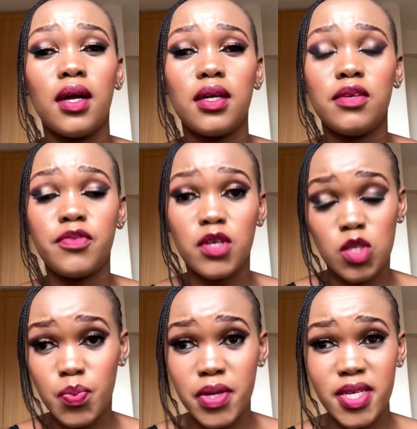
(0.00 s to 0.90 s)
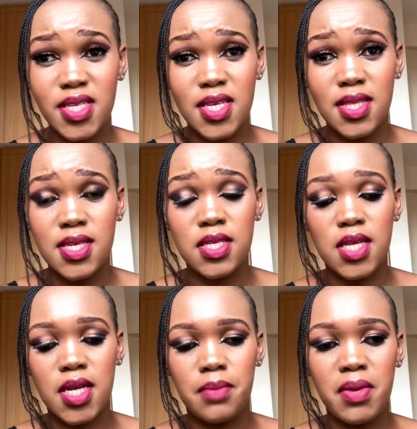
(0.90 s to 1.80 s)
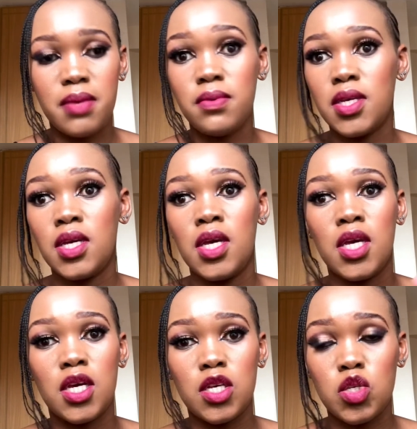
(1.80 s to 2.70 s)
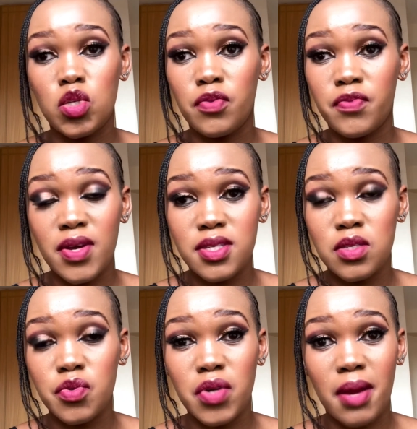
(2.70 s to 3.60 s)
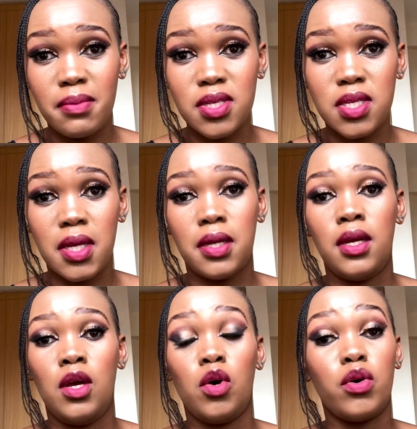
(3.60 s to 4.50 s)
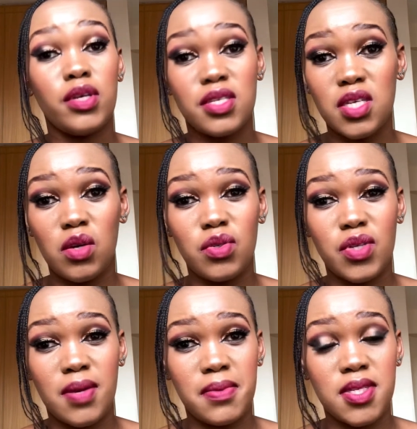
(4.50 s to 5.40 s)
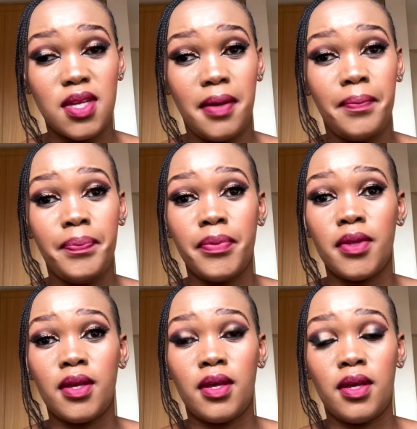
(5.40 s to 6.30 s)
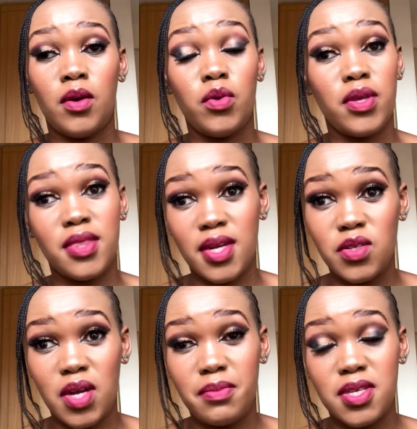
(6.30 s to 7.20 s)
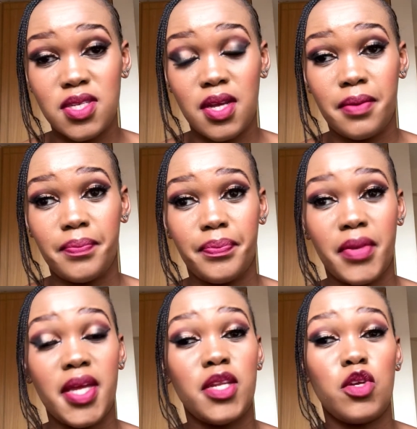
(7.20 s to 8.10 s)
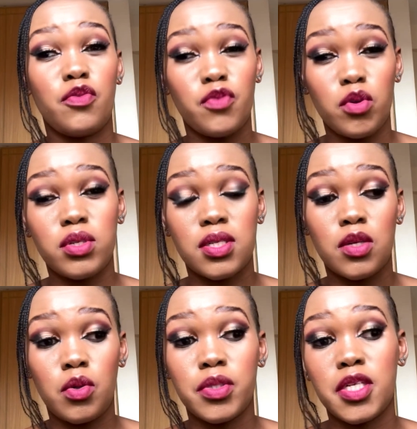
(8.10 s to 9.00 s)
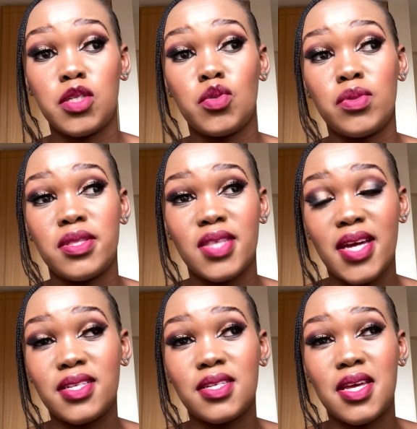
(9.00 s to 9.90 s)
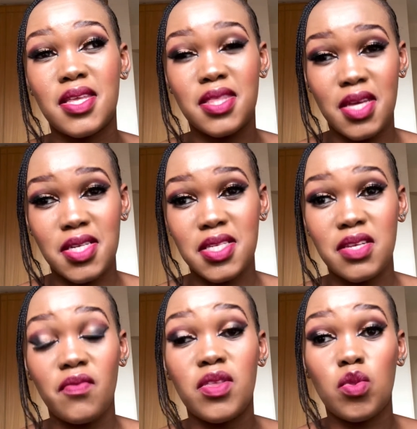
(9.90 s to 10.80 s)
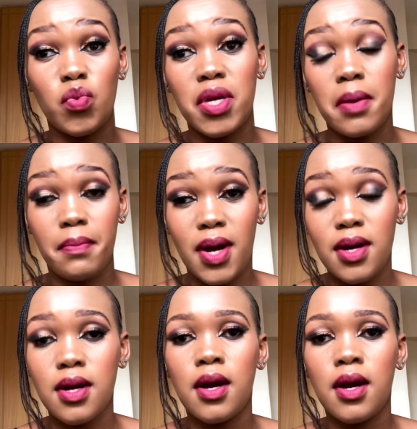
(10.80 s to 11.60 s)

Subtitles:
If you're experiencing this and maybe it's your first trimester, or your second trimester, or your third trimester, and you've not gotten to that 37th week mark,